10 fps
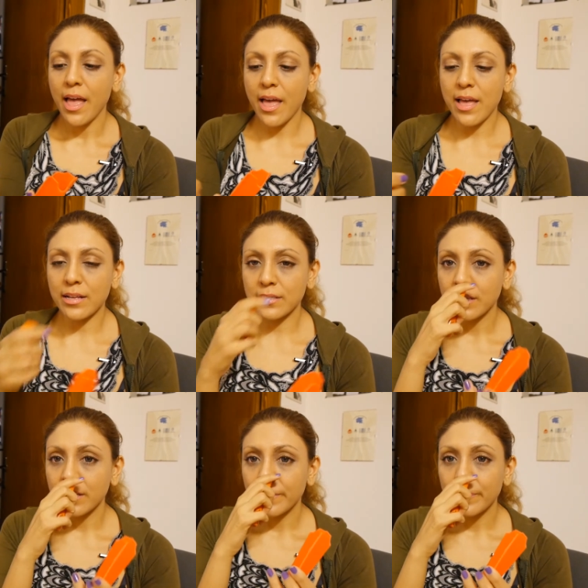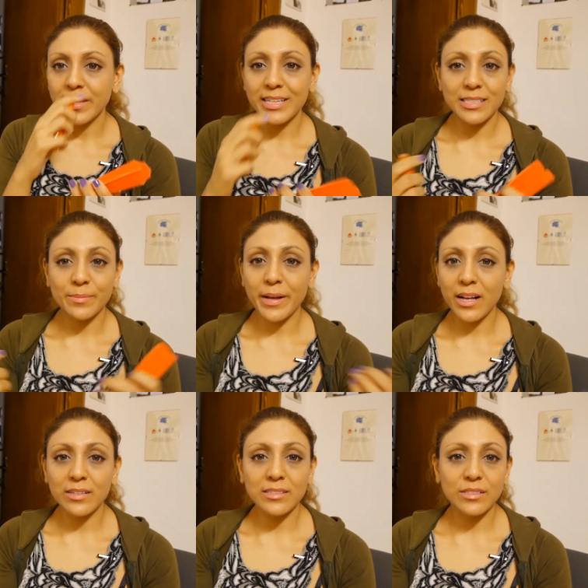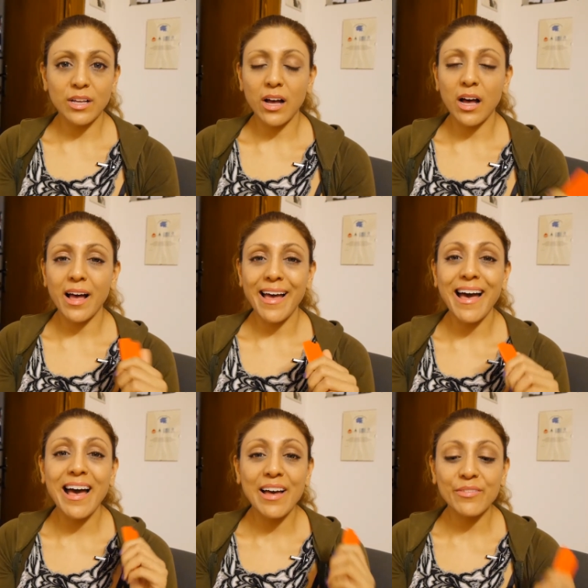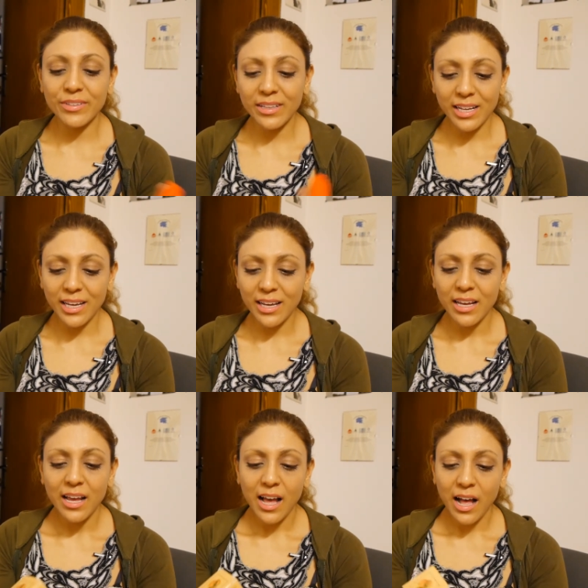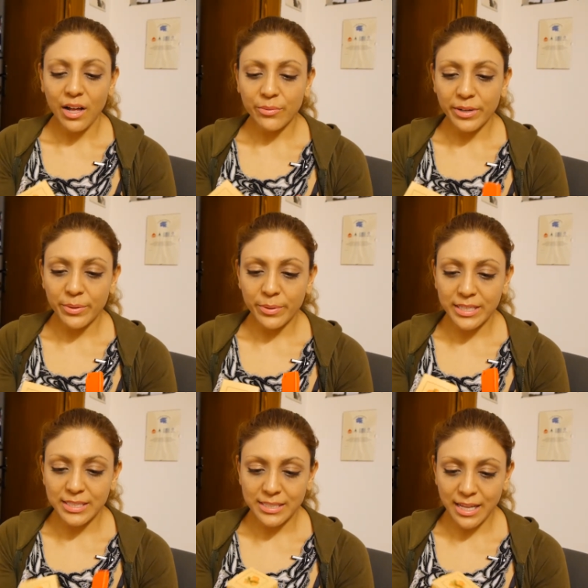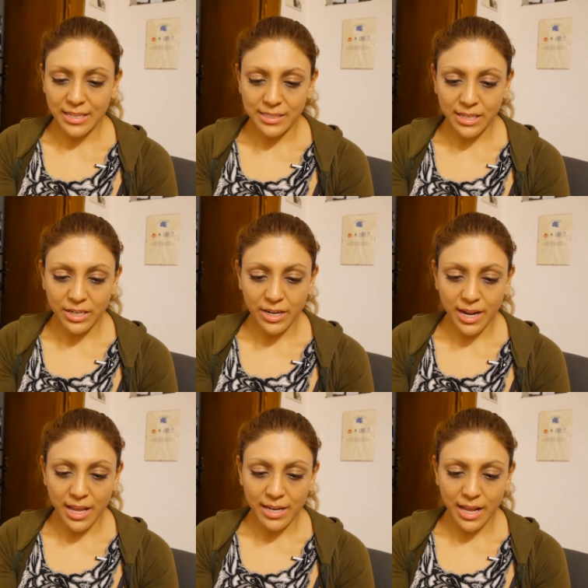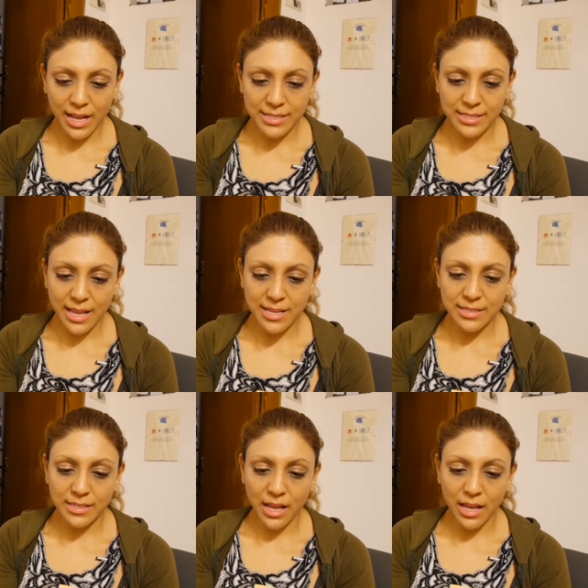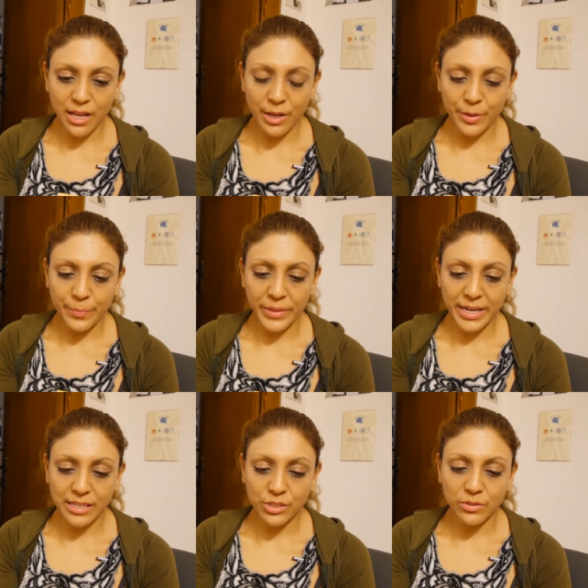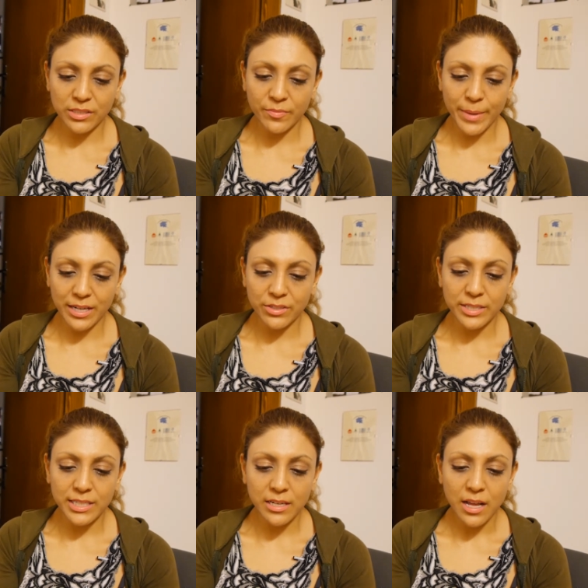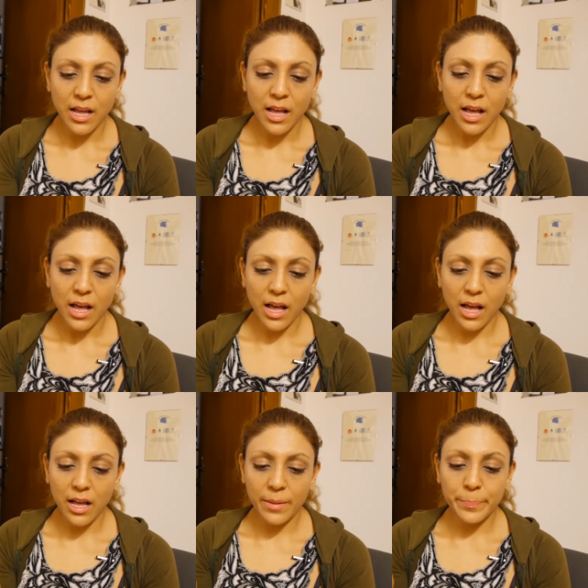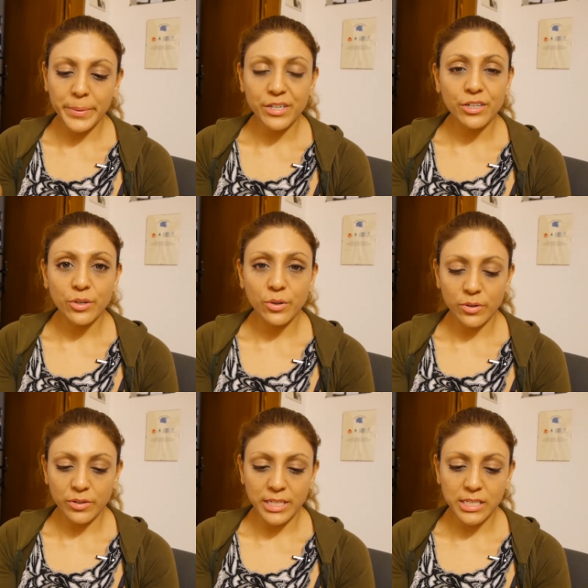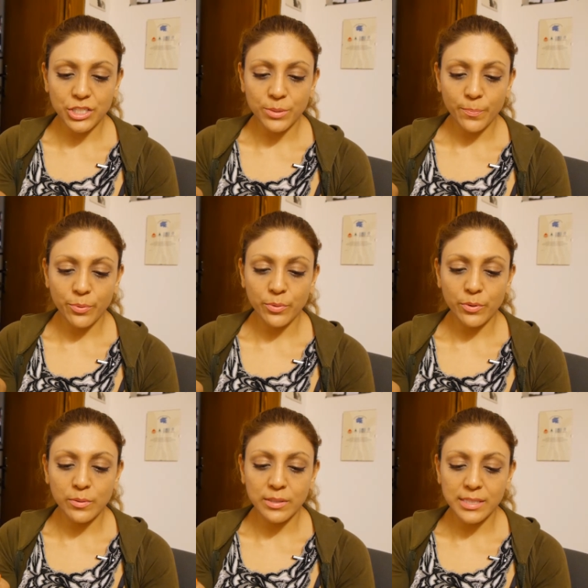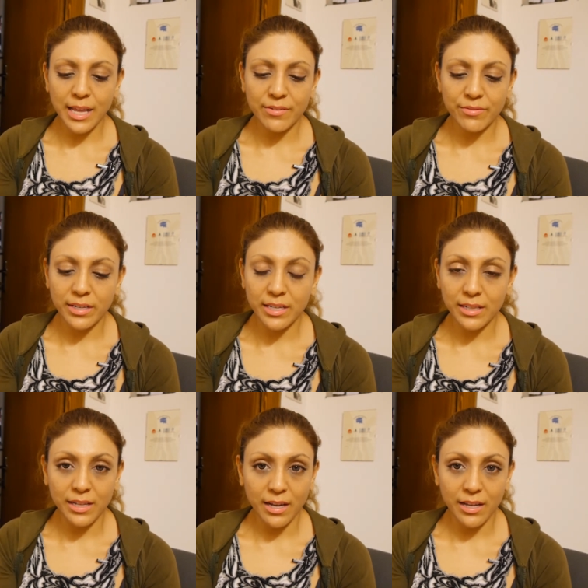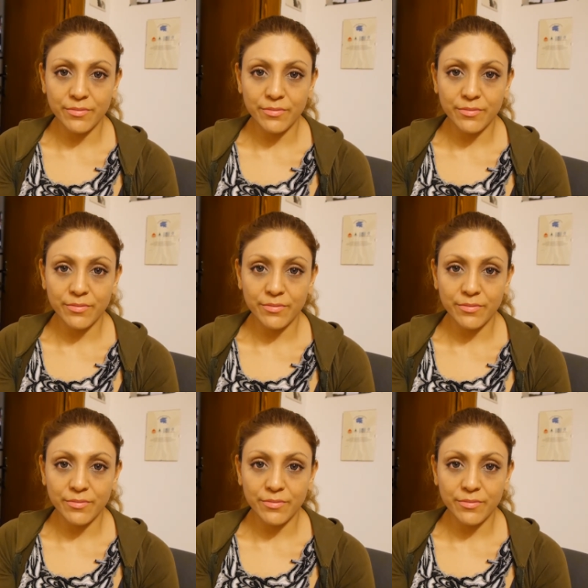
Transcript: And it smells heavenly. I'll read what it says here. It says it has notes of mandarin, bitter orange, prunes, and vanilla.